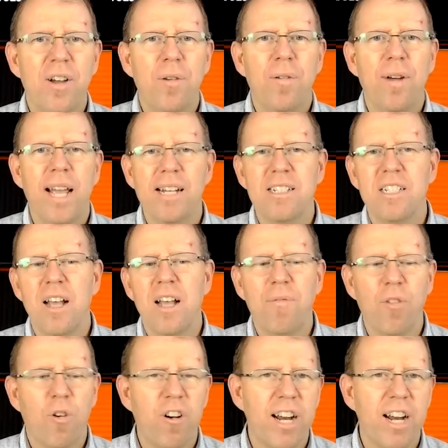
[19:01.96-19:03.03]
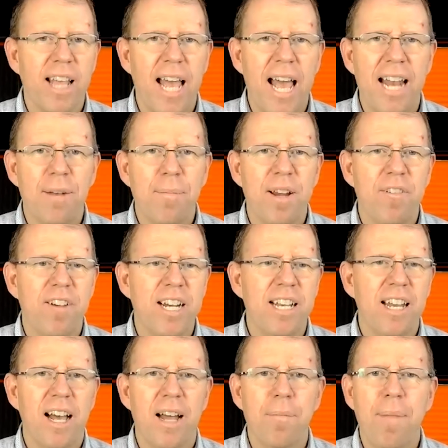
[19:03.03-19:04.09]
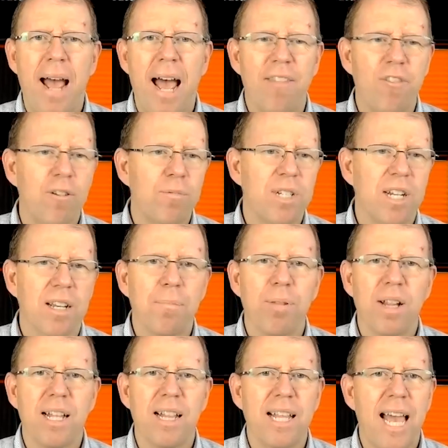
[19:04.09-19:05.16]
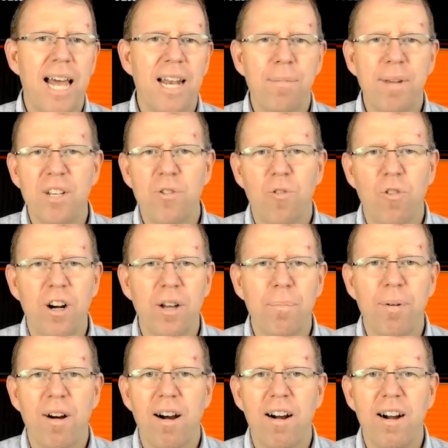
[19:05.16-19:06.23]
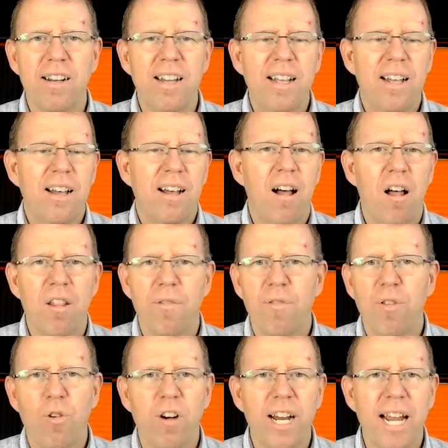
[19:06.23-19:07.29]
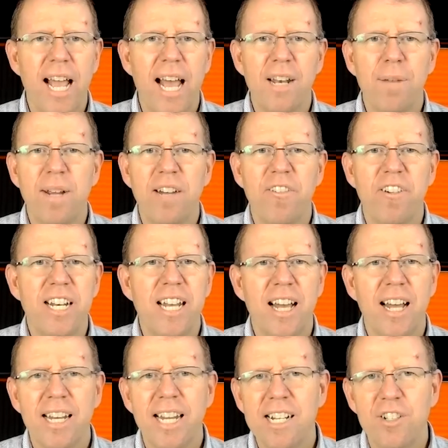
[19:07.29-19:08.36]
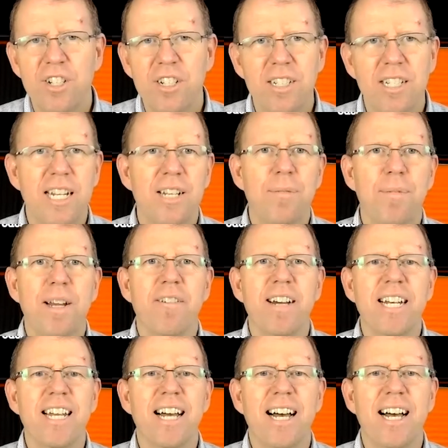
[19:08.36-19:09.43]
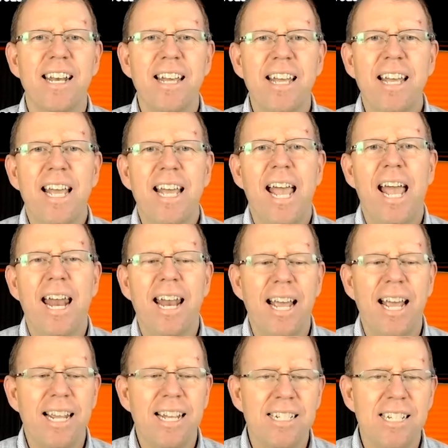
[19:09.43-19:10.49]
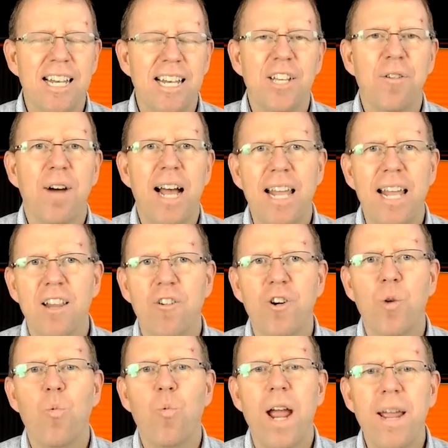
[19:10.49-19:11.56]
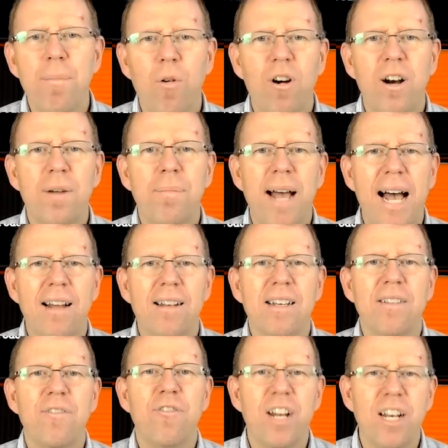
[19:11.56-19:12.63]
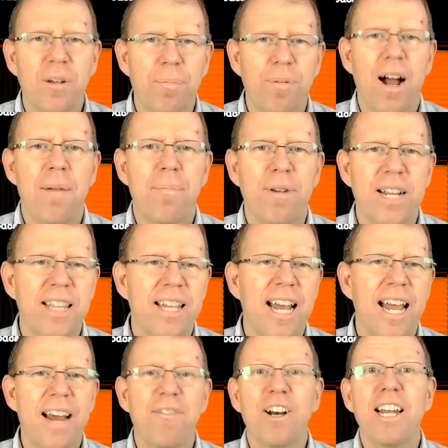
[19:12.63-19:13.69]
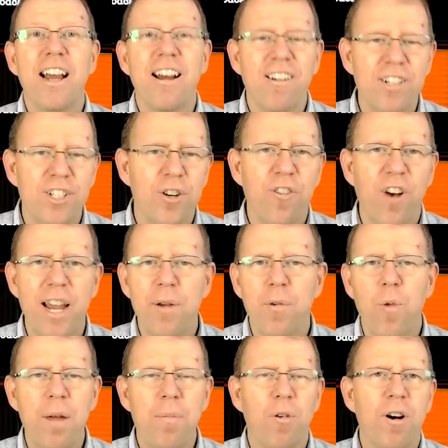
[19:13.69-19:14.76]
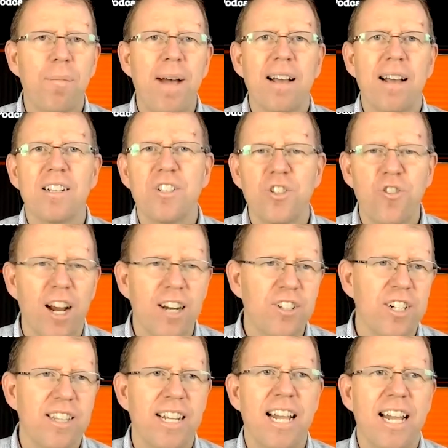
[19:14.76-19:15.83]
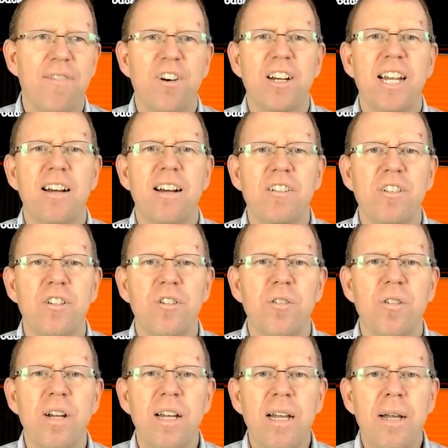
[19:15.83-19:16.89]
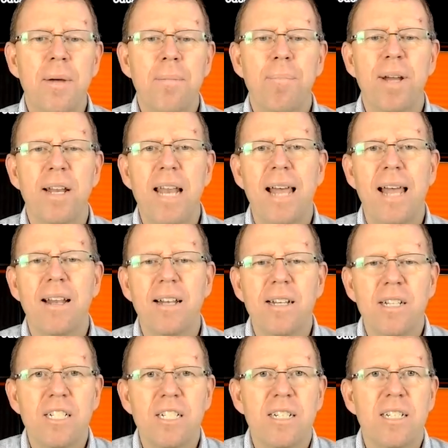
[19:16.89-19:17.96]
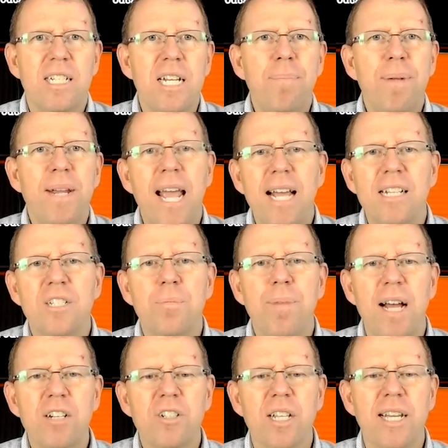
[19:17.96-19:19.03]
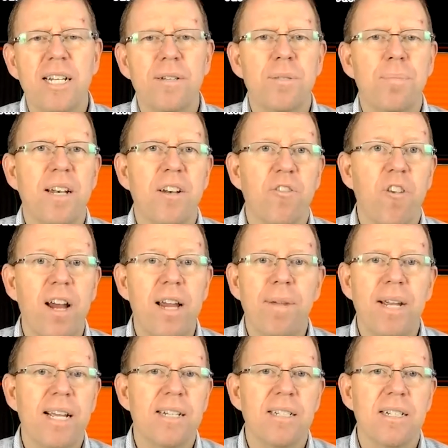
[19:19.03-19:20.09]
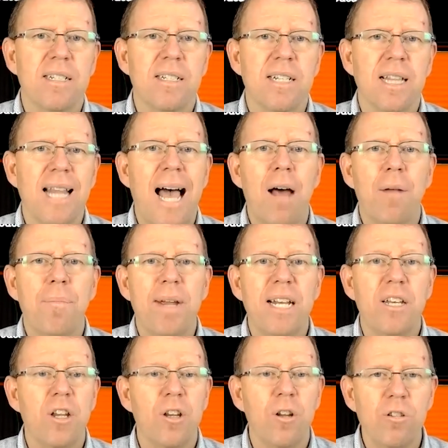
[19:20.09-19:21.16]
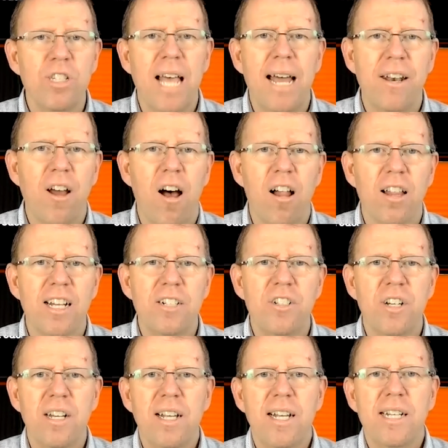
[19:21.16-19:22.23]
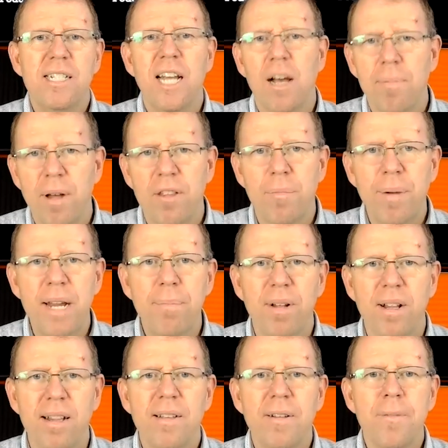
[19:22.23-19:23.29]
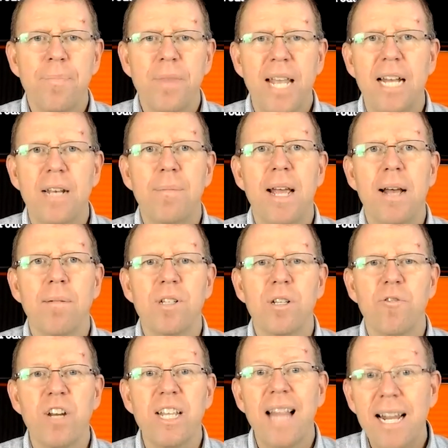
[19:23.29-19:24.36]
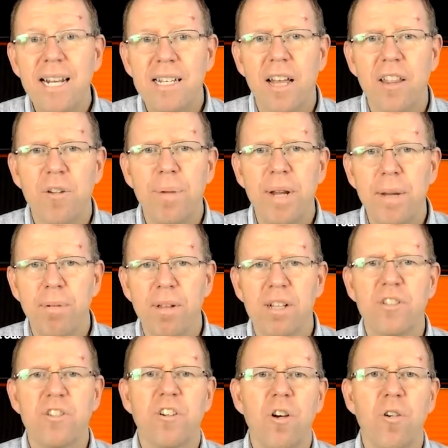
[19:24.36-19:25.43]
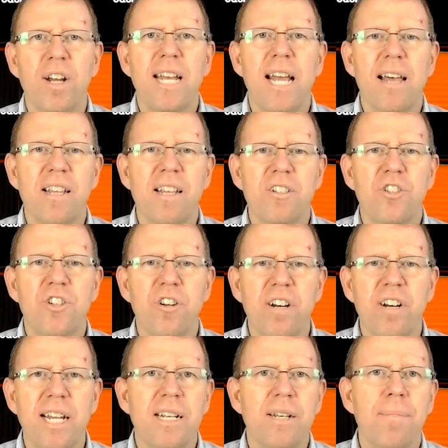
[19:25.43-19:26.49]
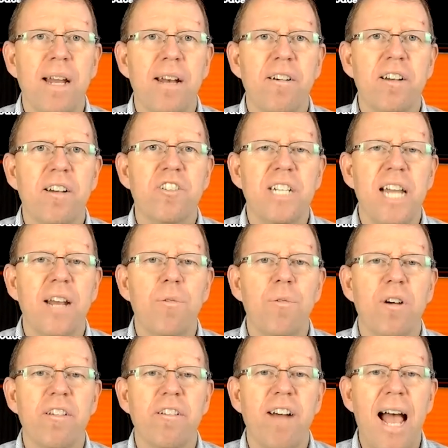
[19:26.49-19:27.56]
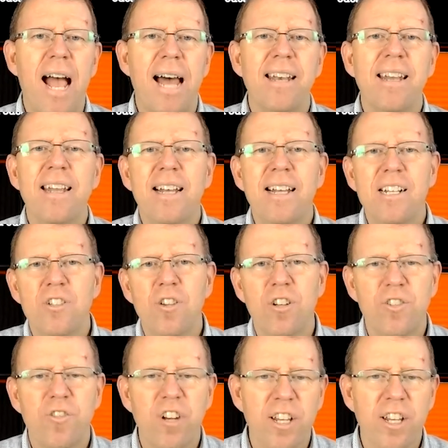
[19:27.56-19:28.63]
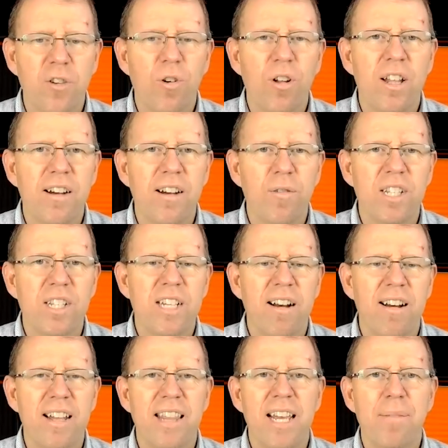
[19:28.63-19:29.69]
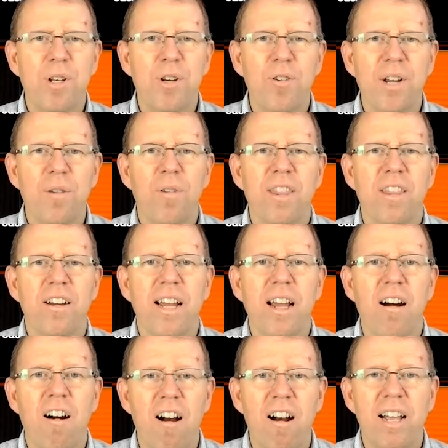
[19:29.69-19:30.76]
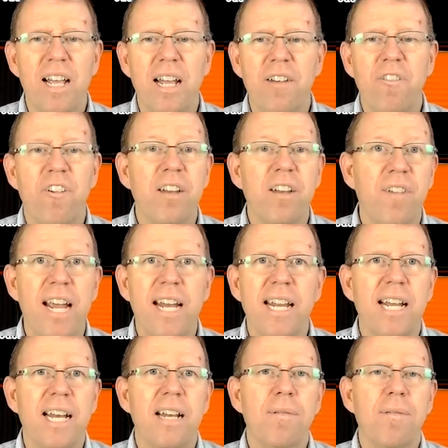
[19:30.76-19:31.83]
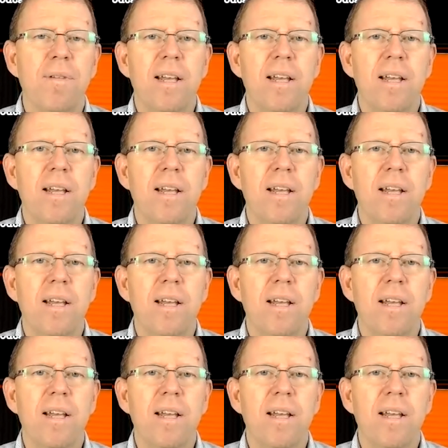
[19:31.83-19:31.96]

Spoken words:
We had subflooring that had to be redone, bathrooms that completely had to be torn apart, all the flooring had to be redone, kitchens need to be redone. And I can tell you, I learned way more about rental property than I ever cared to, right? Way more about construction than I ever cared to. But as a CPA especially, it's been great because it's allowed me to use that knowledge to help other people and to be able to relate to other people as they're going down this journey and to better understand where they're at. So it's really cool here with Sarah and them doing what they are in renovating. And in